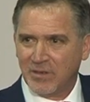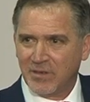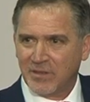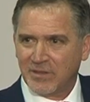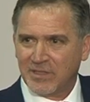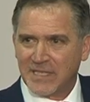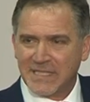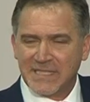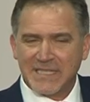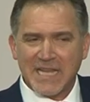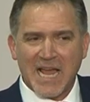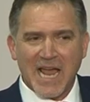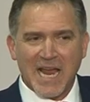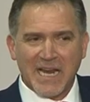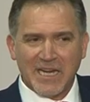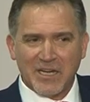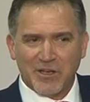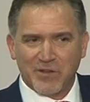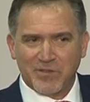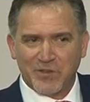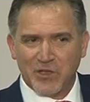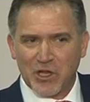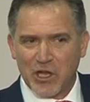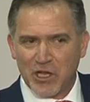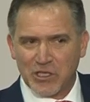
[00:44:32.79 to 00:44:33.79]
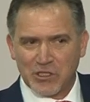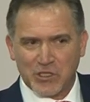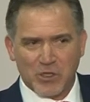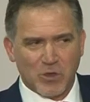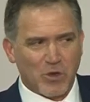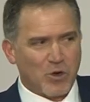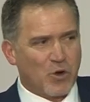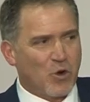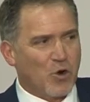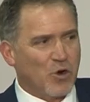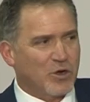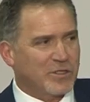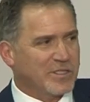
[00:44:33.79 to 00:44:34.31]
the signing of the Oslo
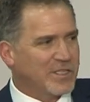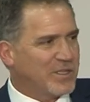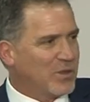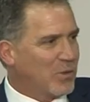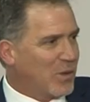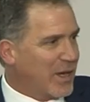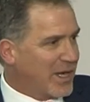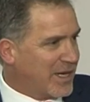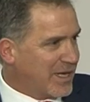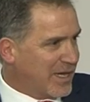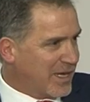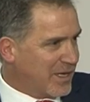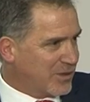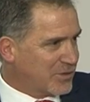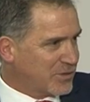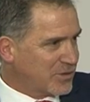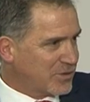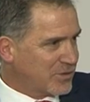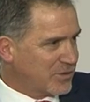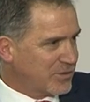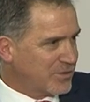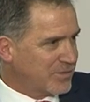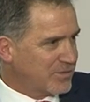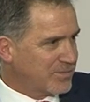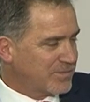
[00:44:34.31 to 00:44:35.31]
Accords in the White House.